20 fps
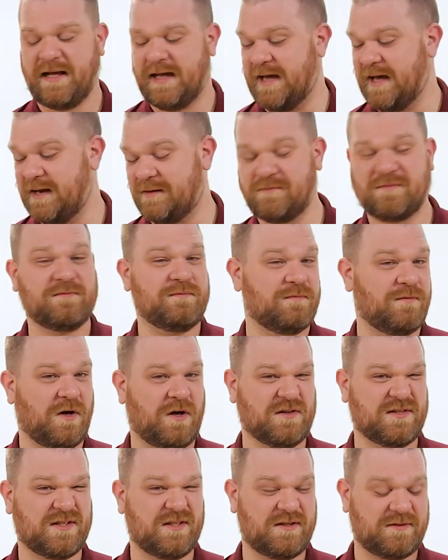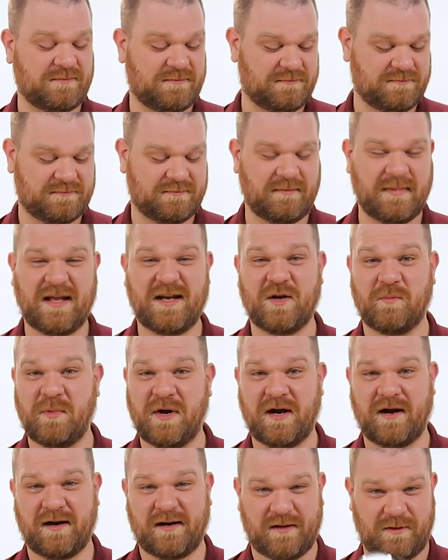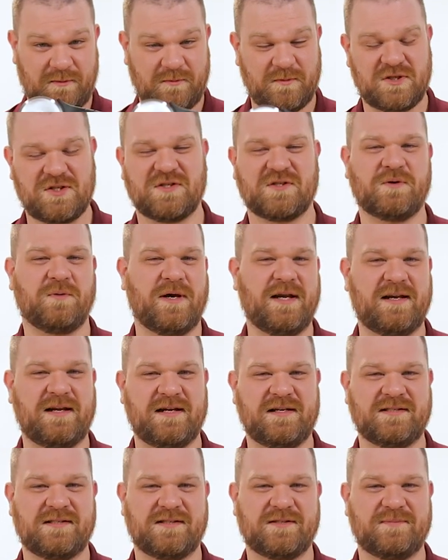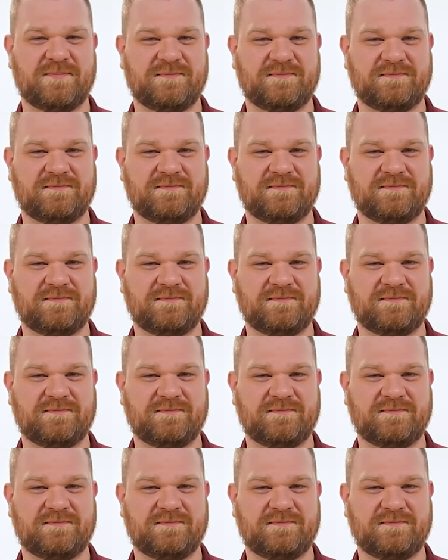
And also made in America, which is quite nice.